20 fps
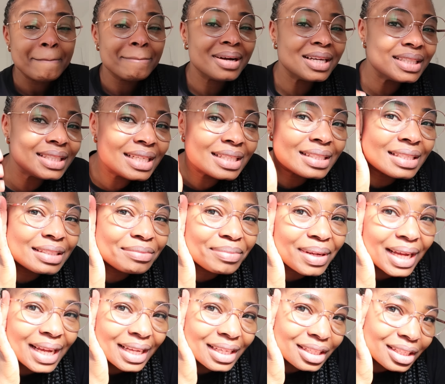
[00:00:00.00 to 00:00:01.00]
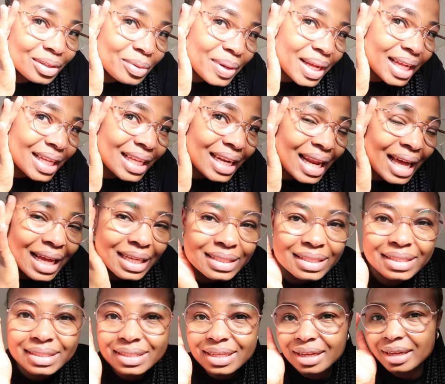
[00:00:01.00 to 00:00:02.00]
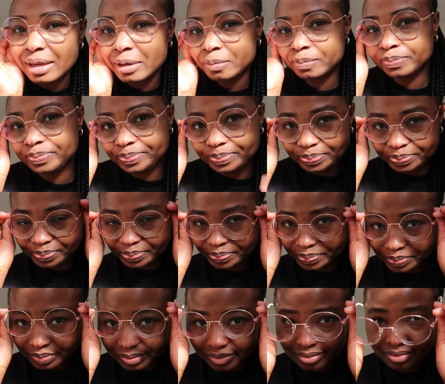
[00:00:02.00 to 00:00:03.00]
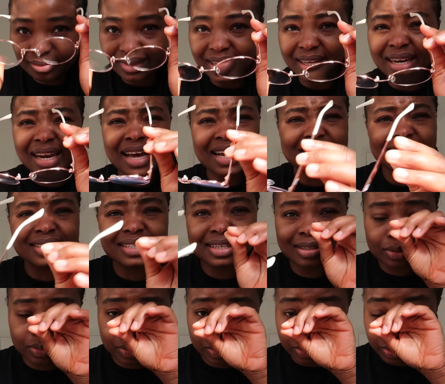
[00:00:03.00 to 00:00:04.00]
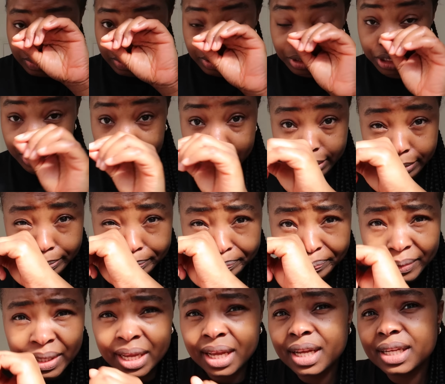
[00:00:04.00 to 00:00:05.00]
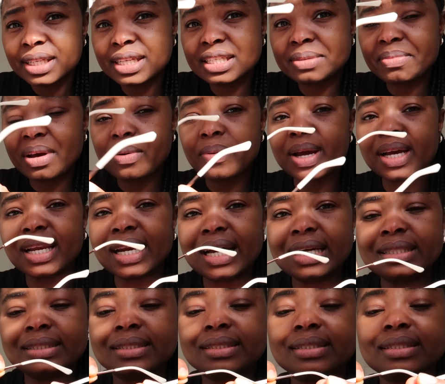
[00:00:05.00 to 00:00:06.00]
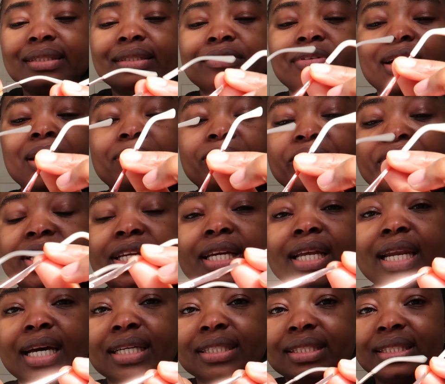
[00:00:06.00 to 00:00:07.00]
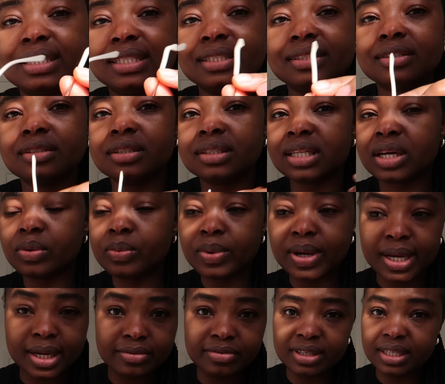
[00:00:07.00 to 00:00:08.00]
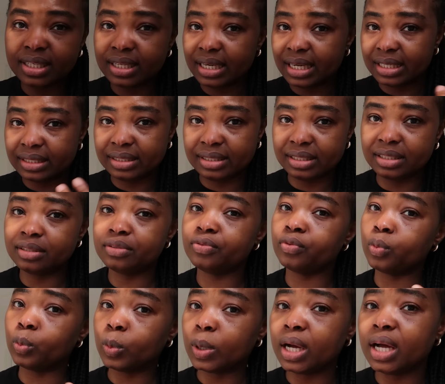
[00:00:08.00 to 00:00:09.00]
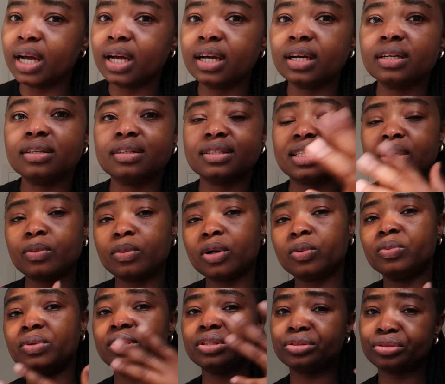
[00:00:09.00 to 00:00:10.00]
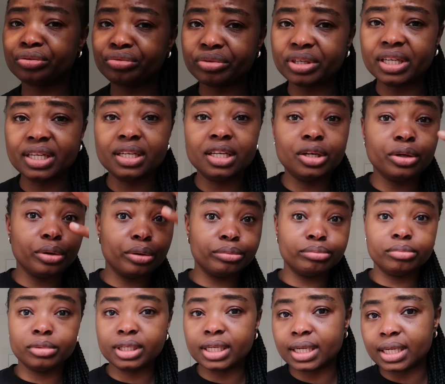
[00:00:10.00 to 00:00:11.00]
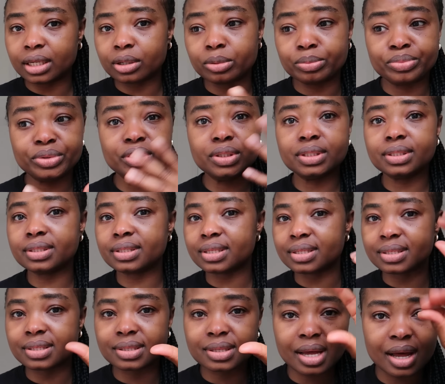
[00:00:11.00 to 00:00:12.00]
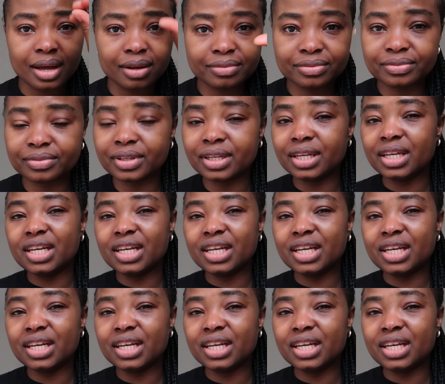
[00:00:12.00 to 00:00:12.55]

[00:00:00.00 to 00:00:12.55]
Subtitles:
But this is my WearGlas glasses. Ooh. This is my WearGlas reading glasses, because I wear reading glasses for work, because I work with the screen, you know, looking at computers and stuff.